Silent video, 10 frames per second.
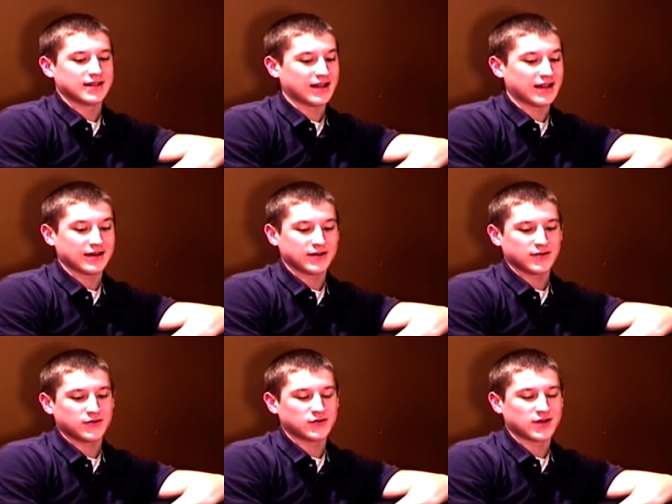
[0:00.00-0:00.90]
a lot of
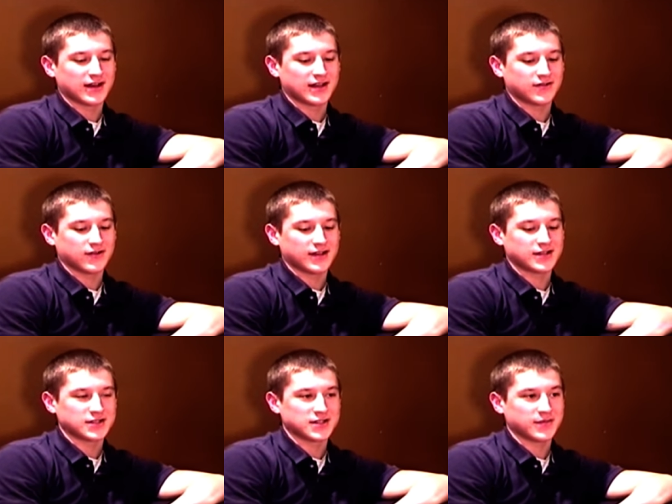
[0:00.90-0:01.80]
girls who try to get in
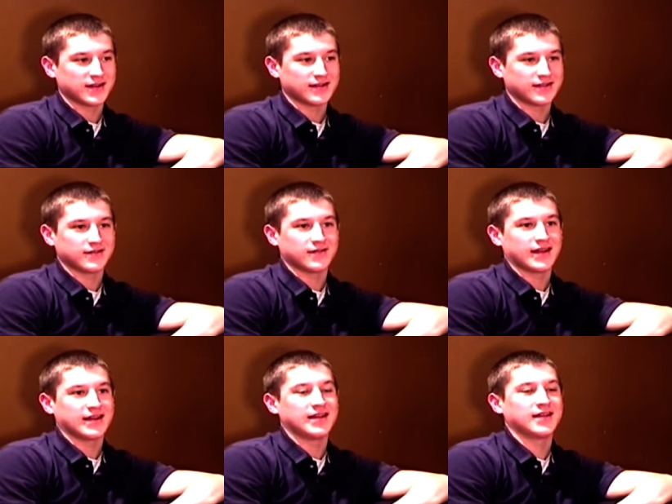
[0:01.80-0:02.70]
relationships they just
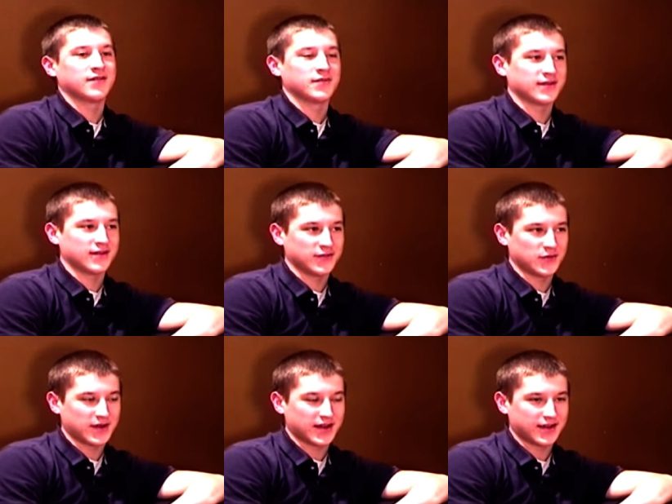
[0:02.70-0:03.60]
like give themselves
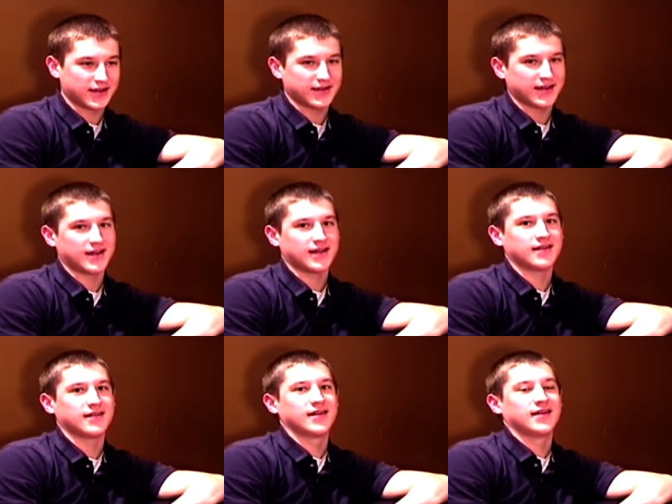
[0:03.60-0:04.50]
away
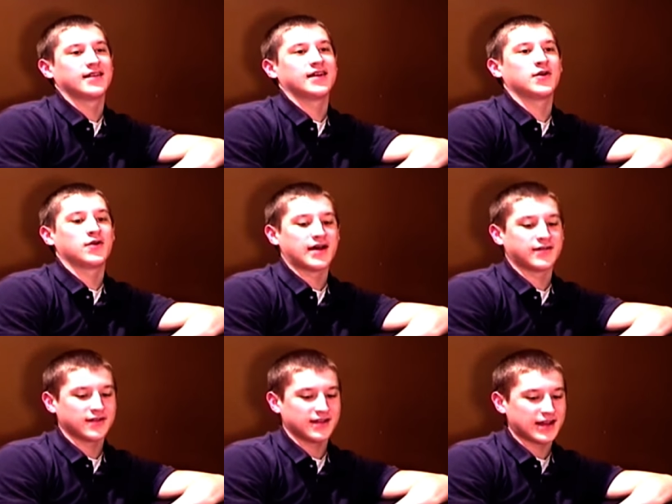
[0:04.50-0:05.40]
and they go
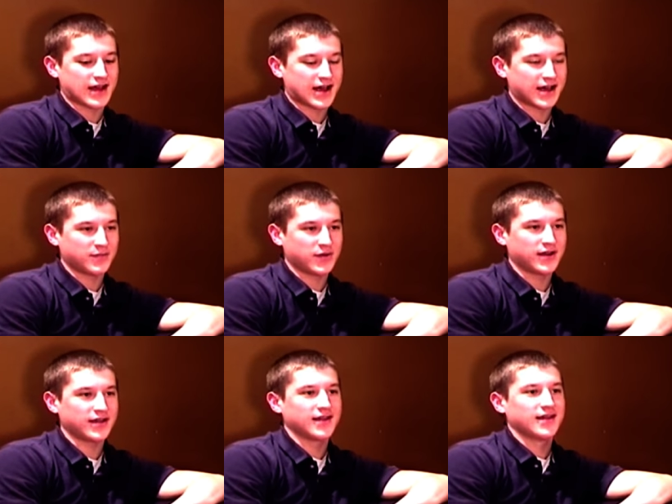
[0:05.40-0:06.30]
after the guy
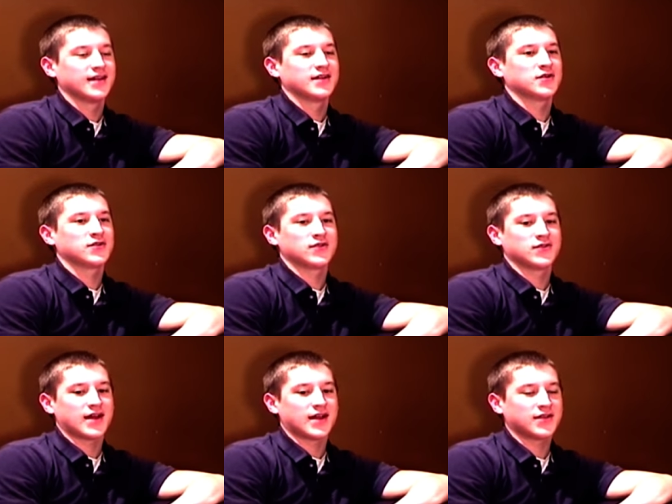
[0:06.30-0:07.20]
but girls
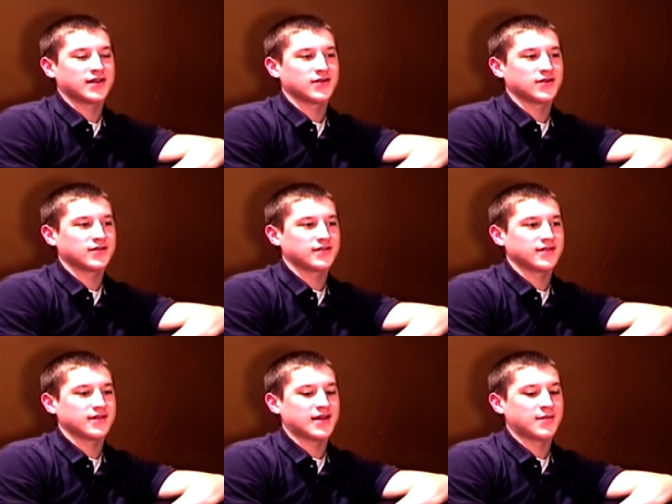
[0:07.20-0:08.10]
don't i don't think girls
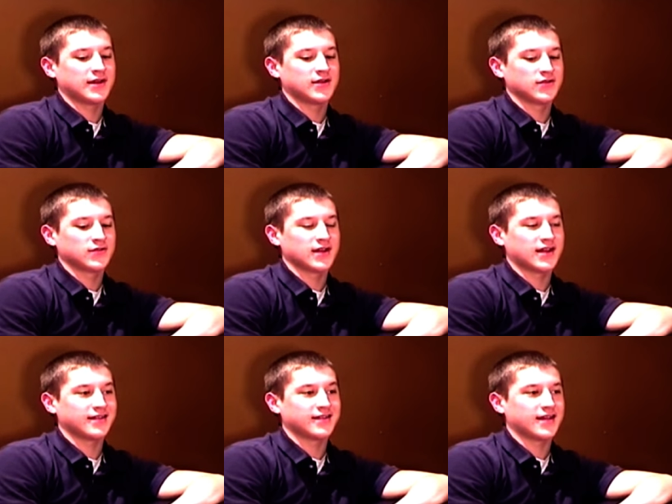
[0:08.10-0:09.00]
that many girls
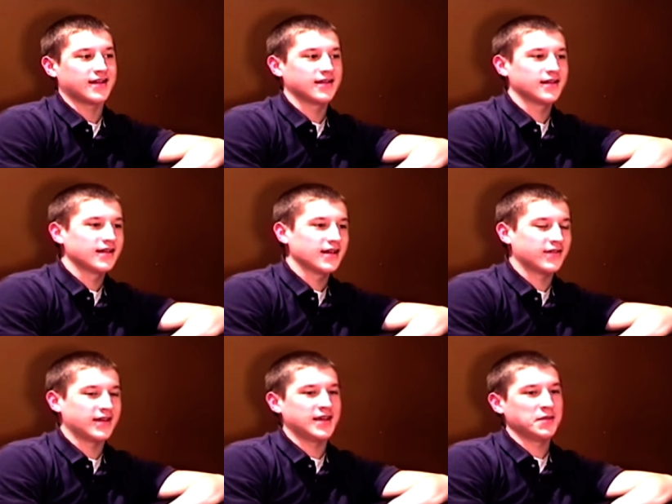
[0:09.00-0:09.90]
realize that
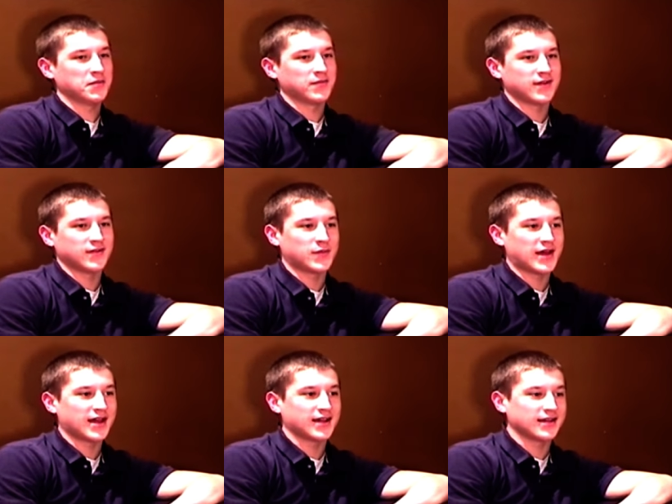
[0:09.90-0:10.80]
if they keep themselves
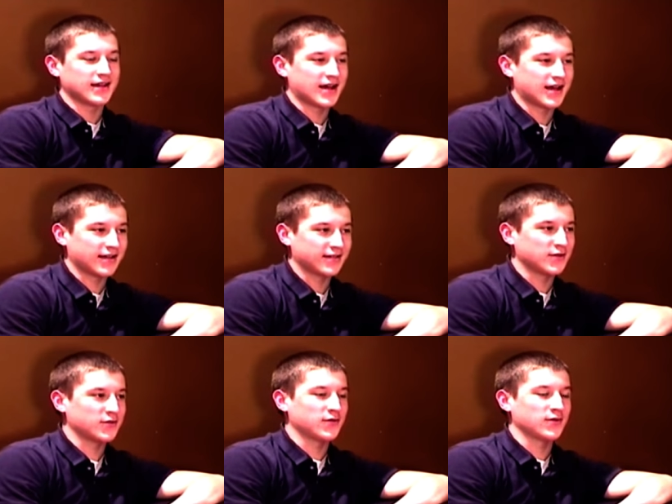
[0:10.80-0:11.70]
back and the guy has
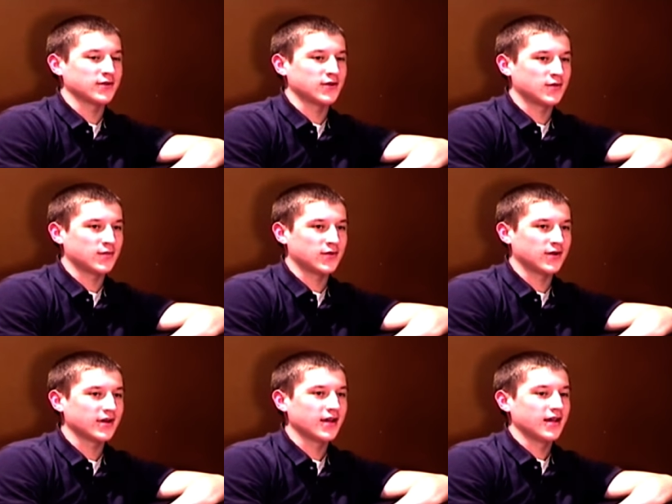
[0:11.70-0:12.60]
to go forward to know
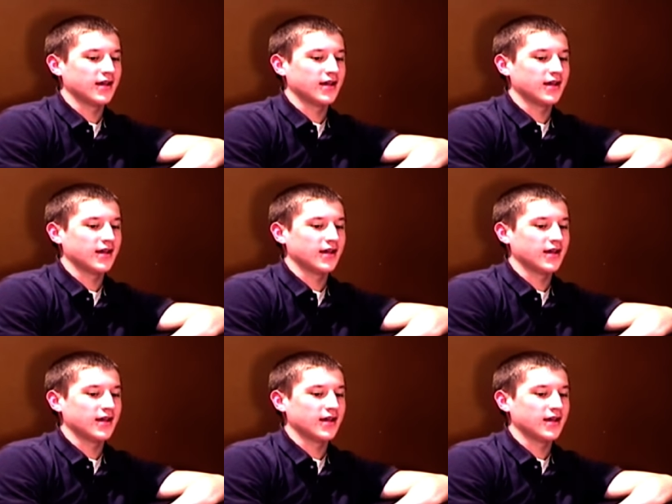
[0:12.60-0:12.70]
more